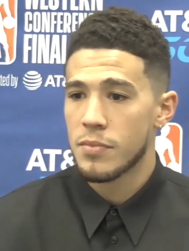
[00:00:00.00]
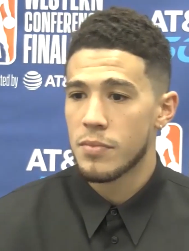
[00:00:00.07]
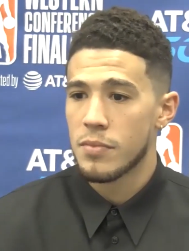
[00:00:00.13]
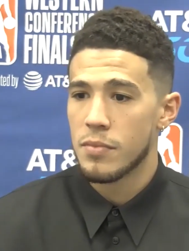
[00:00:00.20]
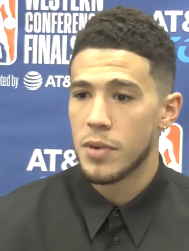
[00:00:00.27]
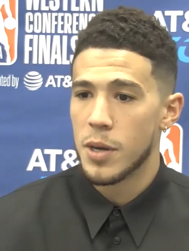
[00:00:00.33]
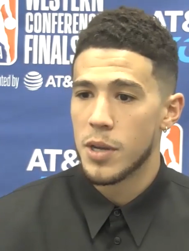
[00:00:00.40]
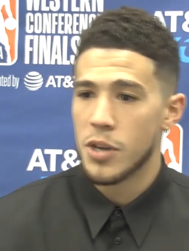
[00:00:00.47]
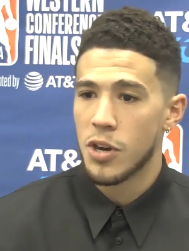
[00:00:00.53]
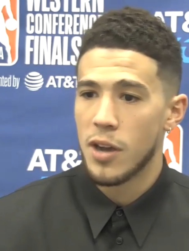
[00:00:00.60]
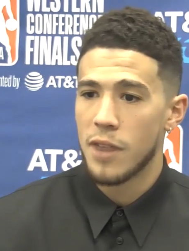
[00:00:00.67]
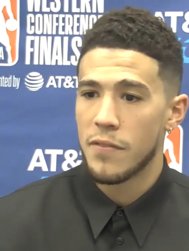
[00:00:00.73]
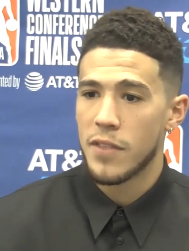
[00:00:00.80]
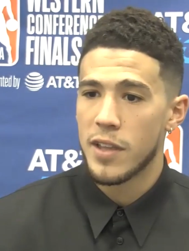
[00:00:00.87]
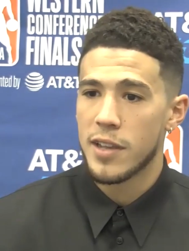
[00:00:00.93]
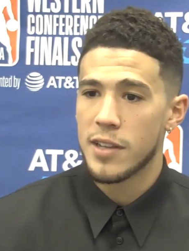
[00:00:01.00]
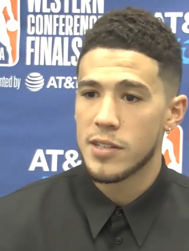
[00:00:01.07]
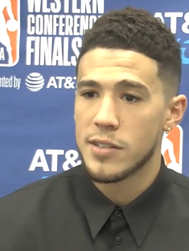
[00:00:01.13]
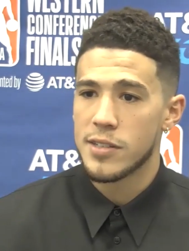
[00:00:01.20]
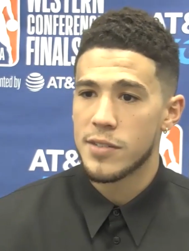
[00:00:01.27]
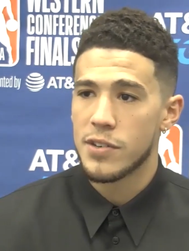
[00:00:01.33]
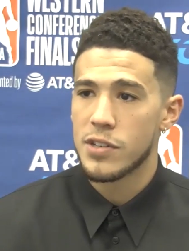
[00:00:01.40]
But, you know, I think it, it's
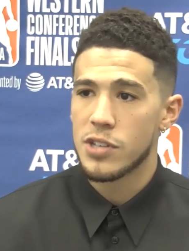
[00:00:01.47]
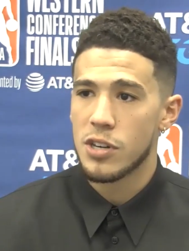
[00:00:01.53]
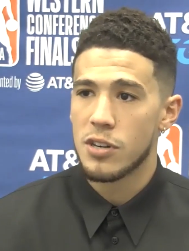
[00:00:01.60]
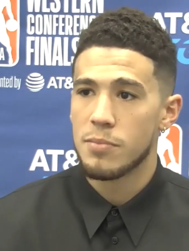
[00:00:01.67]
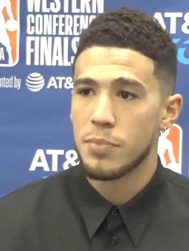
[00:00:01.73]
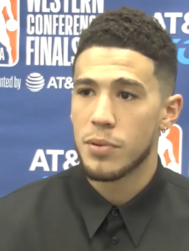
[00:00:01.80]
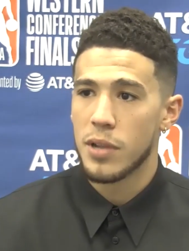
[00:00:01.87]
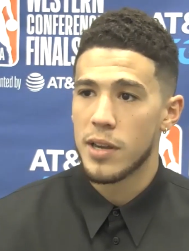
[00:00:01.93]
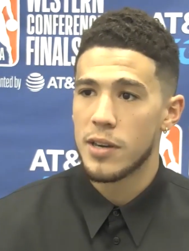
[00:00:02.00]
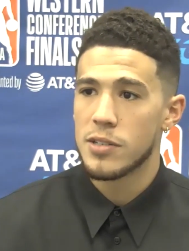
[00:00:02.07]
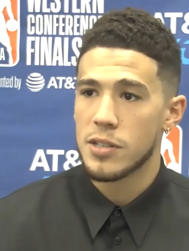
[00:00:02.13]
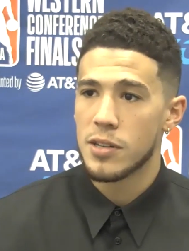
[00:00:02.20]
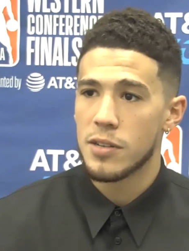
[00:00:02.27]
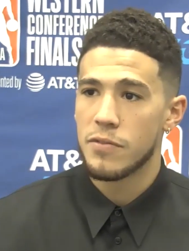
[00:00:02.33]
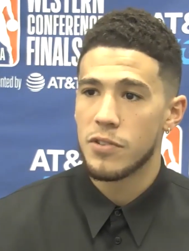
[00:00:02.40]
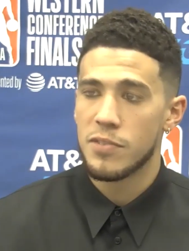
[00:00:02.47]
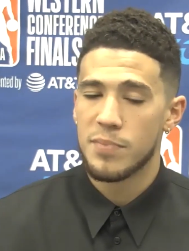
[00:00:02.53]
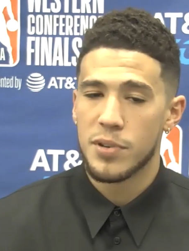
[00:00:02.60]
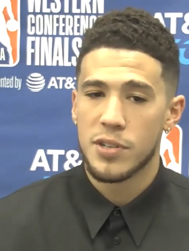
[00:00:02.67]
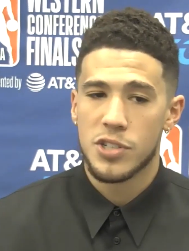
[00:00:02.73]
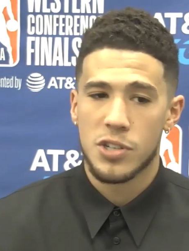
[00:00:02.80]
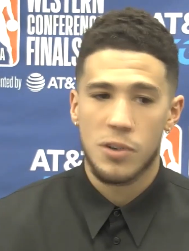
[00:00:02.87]
for certain players. And if you
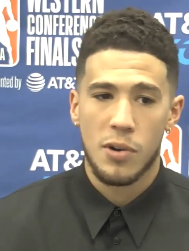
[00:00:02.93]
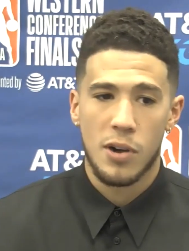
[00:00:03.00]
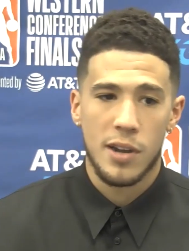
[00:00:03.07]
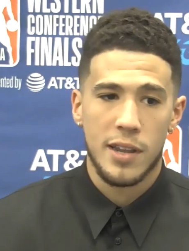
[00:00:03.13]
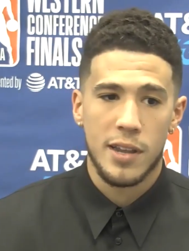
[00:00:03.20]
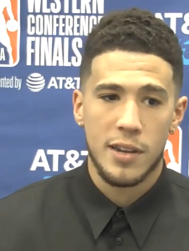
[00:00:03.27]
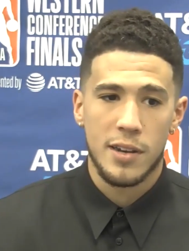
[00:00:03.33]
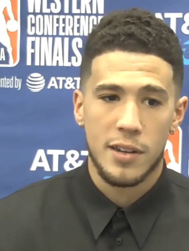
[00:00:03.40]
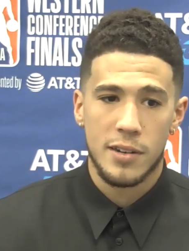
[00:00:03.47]
put your work in and,